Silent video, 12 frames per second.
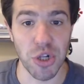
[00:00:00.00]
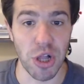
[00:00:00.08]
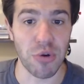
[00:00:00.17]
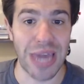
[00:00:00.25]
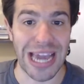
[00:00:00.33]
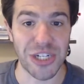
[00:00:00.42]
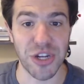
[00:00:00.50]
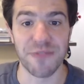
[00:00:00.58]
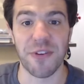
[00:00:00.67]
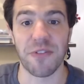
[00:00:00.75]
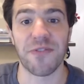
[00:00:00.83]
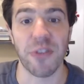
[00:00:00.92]
location
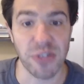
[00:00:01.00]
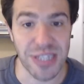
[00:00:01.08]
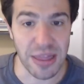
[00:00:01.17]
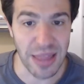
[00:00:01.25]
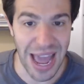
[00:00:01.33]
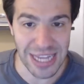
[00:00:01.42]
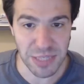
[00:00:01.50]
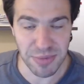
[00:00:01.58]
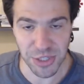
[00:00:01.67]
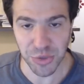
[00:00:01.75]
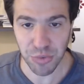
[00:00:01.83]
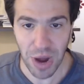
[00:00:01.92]
for first and last
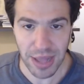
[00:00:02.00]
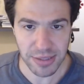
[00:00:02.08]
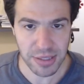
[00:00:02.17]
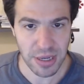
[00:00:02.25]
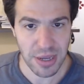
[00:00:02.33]
month's rent.